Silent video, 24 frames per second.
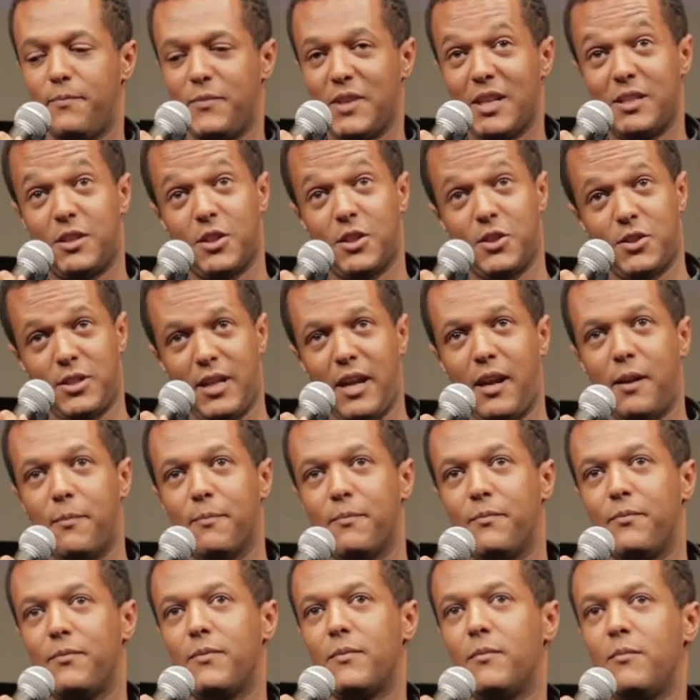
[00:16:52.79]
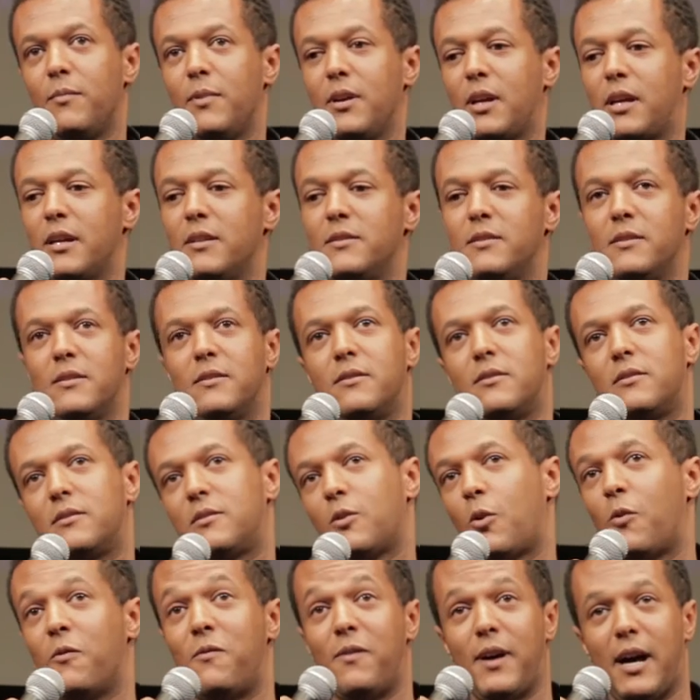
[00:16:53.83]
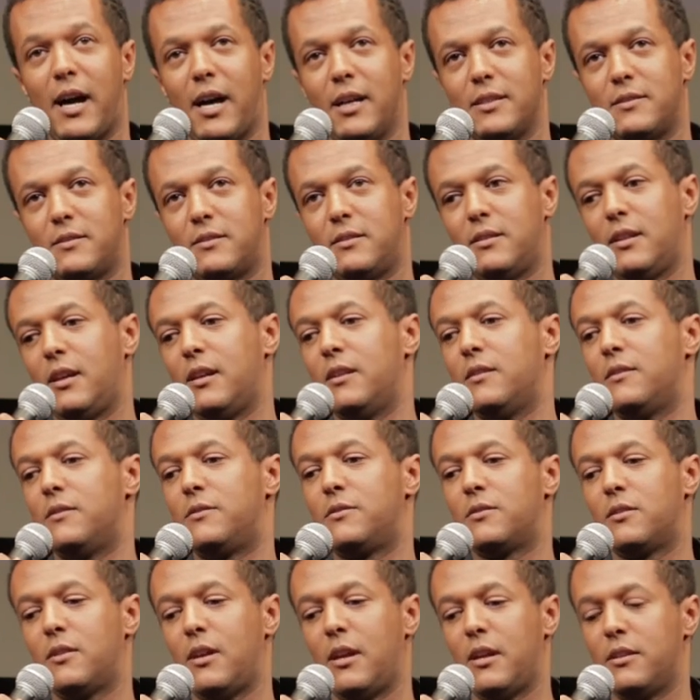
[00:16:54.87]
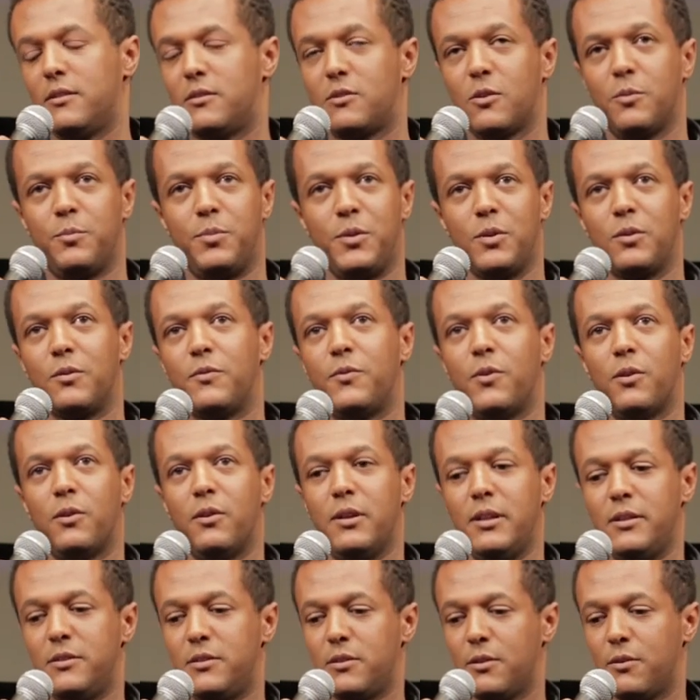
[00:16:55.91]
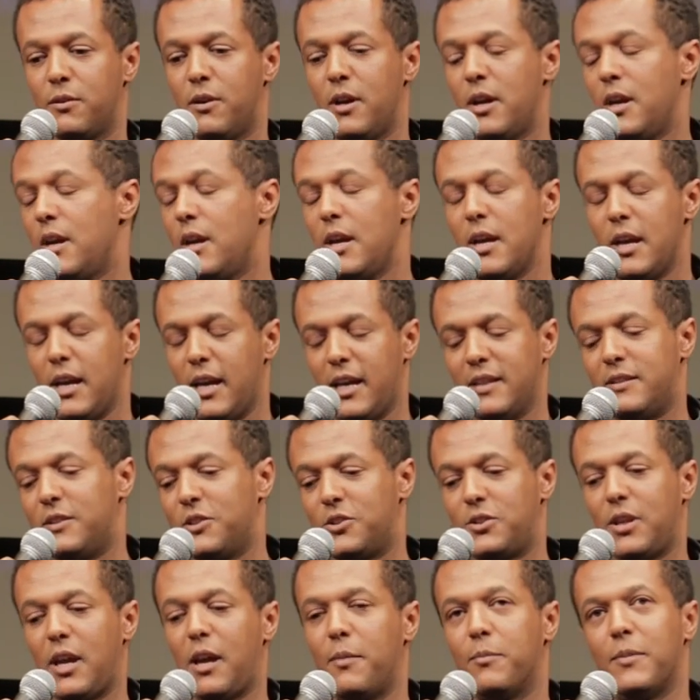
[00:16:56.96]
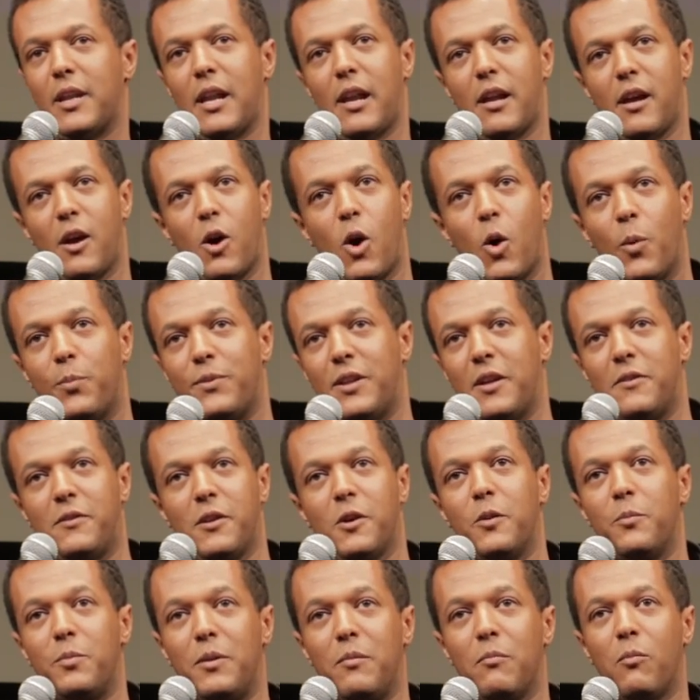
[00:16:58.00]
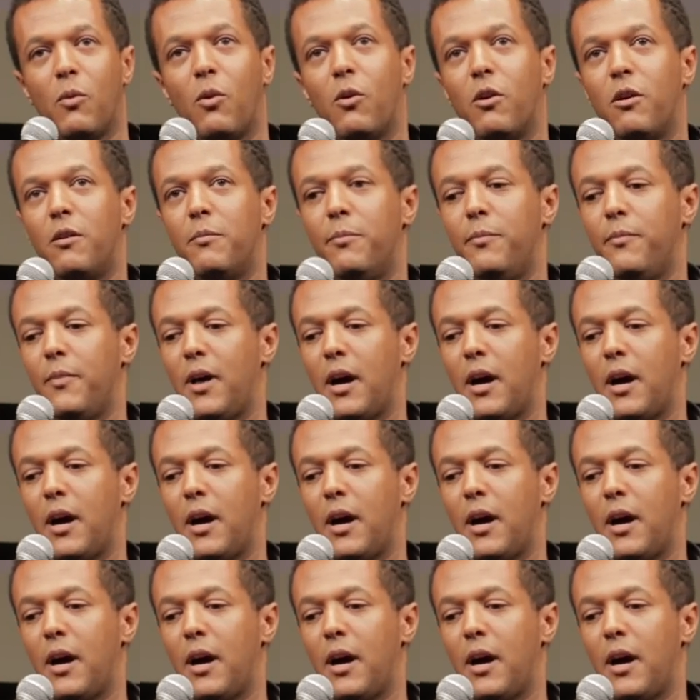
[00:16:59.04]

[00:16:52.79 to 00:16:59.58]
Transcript: it's a shame because it's so vast and so beautiful, and so it's a shame that I hope that there'll be more,